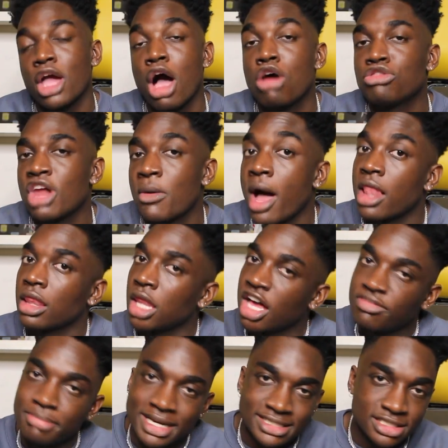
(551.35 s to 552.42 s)
y'all know I
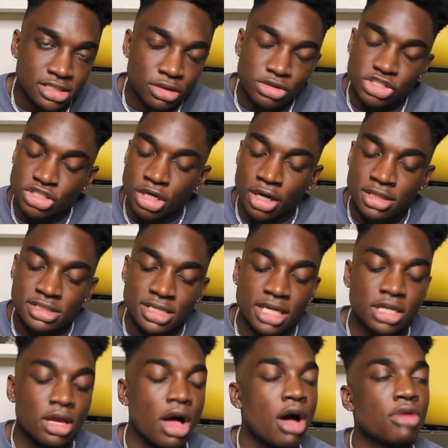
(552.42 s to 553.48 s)
love my silk shirts.
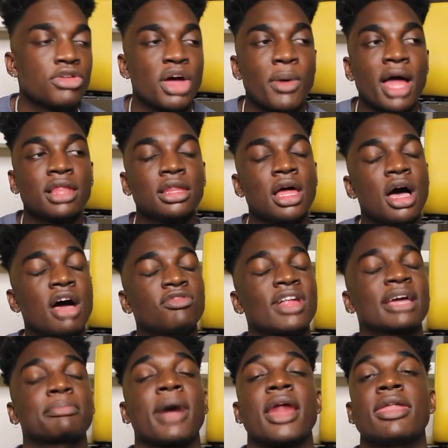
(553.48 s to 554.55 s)
Like, y'all know I love
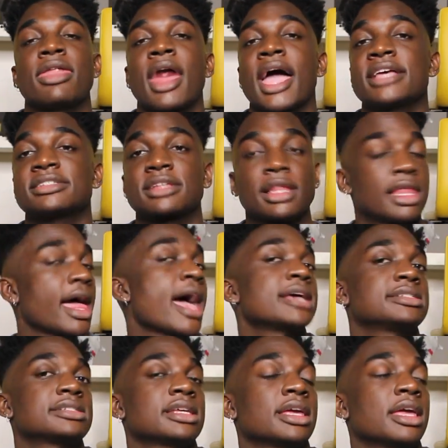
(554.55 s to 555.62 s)
like my nice,
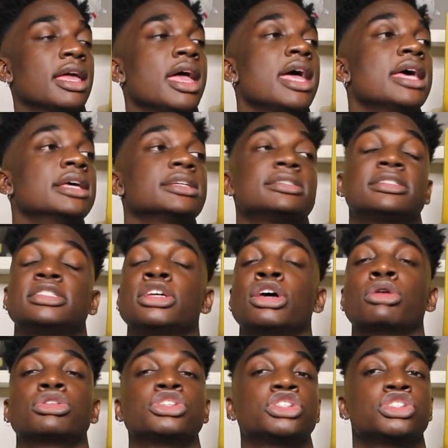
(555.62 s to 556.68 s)
classy
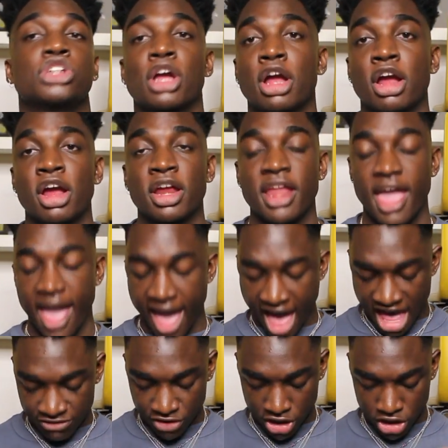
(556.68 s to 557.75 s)
silk shirt,
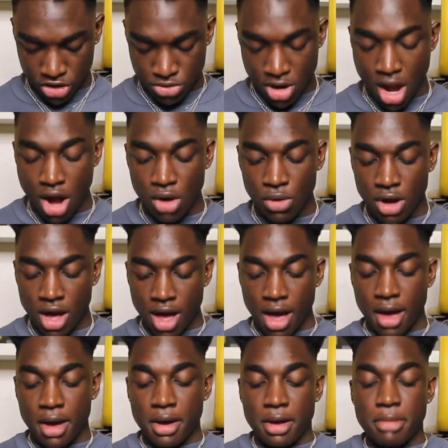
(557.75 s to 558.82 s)
have it, you know,
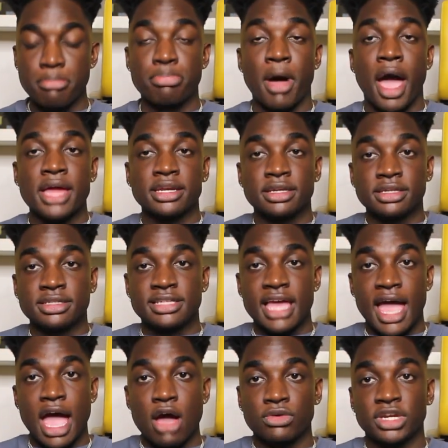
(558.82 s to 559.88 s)
buttoned
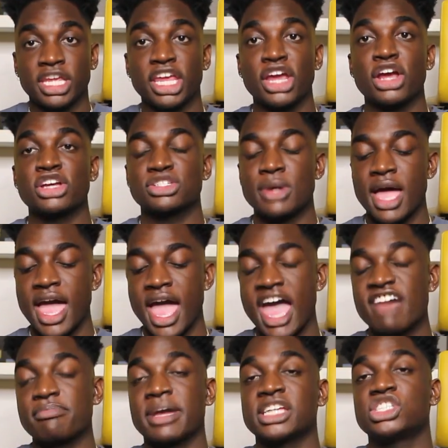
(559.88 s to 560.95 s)
down here so I
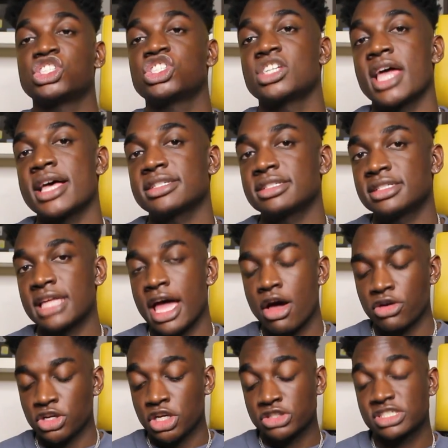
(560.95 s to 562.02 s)
have my chest
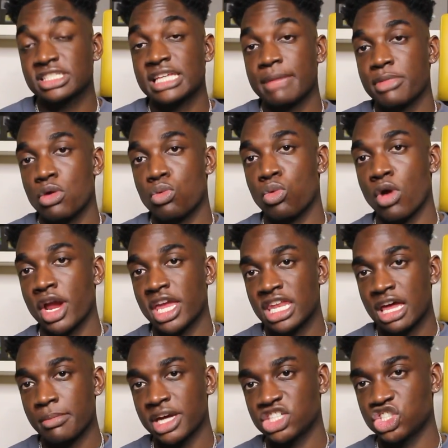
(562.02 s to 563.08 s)
out. You know, since I've been working
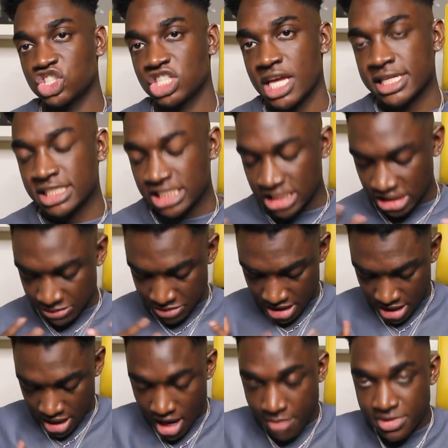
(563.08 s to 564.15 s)
out, my chest has just been
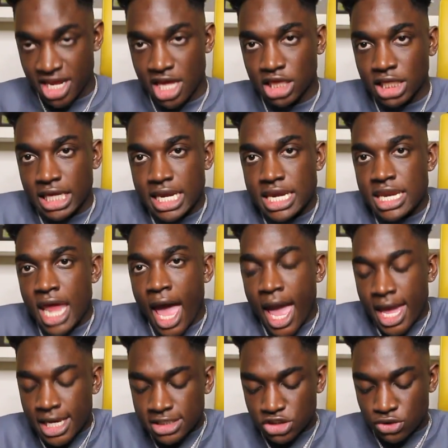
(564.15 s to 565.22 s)
coming in looking
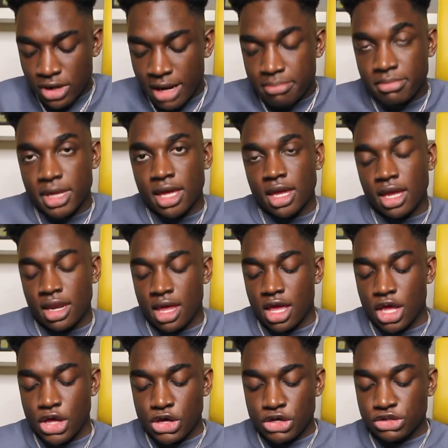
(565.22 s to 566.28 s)
nice, you know what I mean?
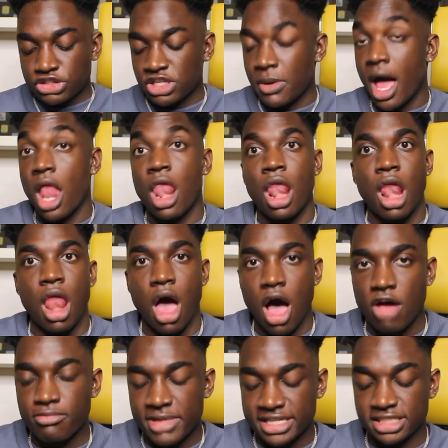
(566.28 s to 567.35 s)
So I
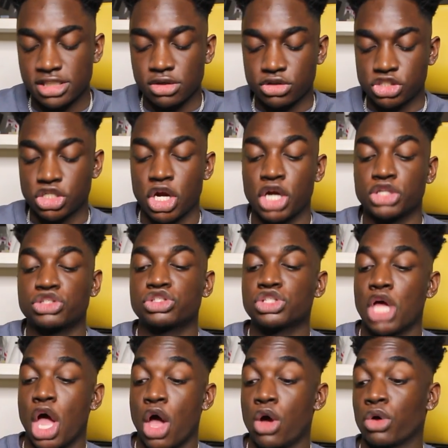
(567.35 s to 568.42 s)
love my silk shirt,
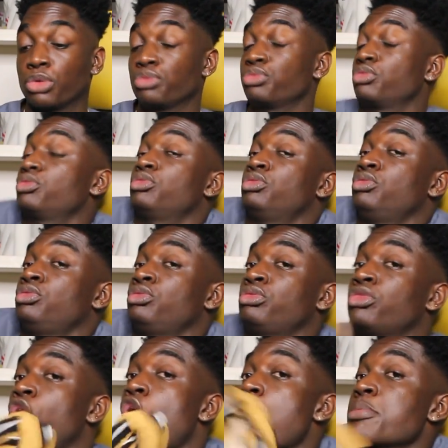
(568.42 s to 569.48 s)
so
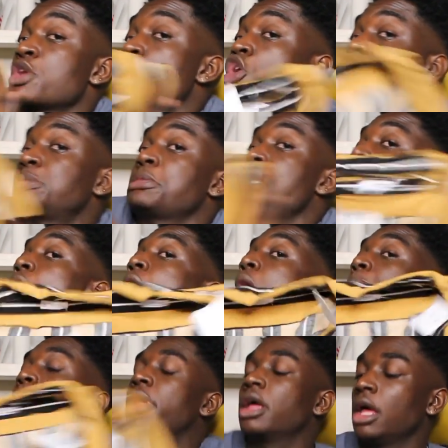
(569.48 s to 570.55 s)
Urban hooked me
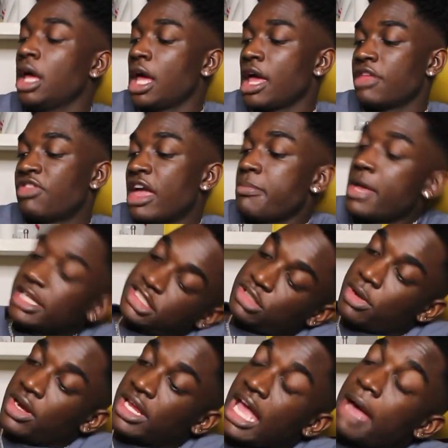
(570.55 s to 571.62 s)
up. They messed
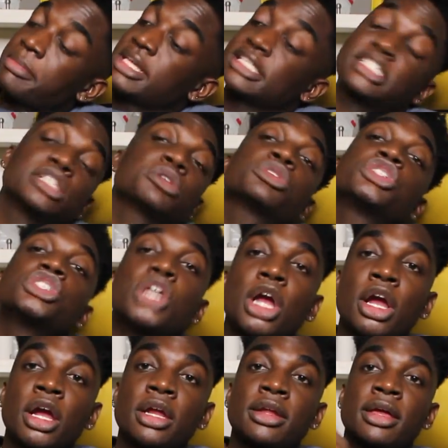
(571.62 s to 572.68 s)
around and got me a silk
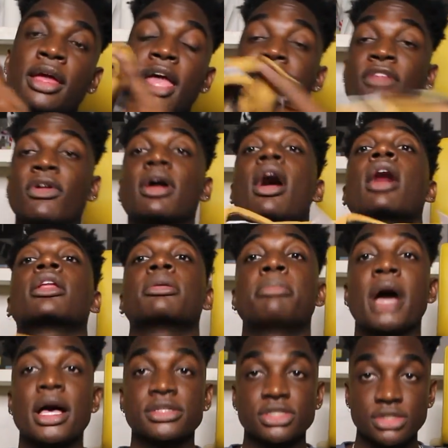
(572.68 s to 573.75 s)
shirt and the color
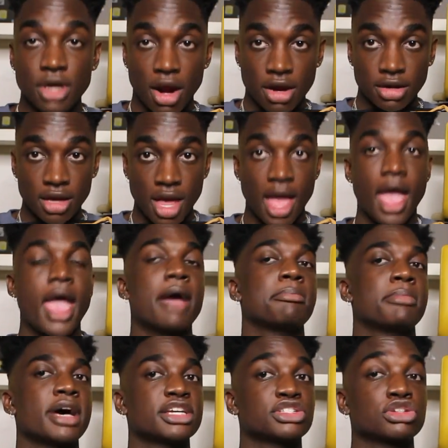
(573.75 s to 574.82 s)
mustard.
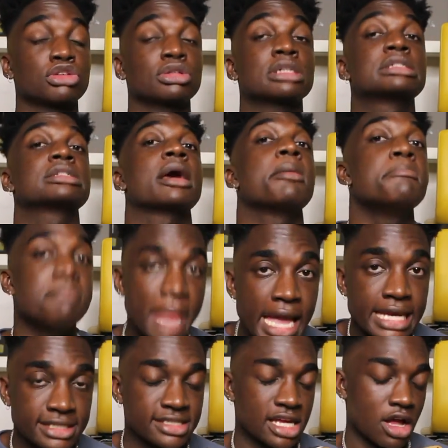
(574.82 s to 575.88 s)
And mustard looks
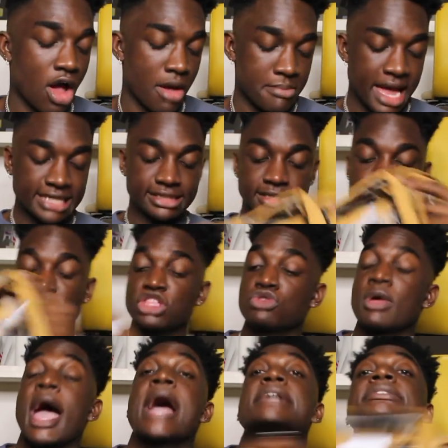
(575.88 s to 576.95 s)
amazing on my skin,
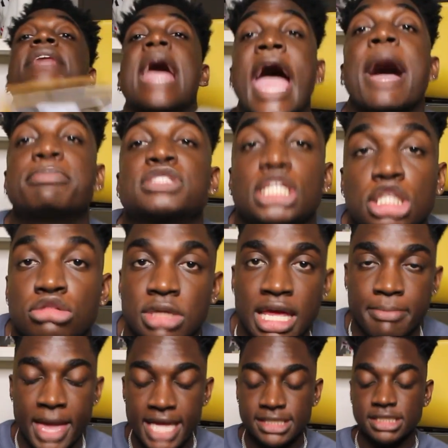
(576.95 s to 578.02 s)
you guys. Absolutely
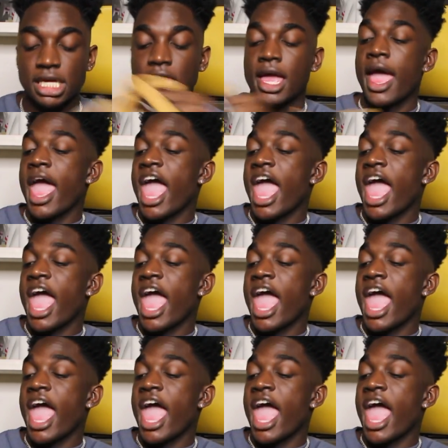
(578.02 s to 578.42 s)
amazing.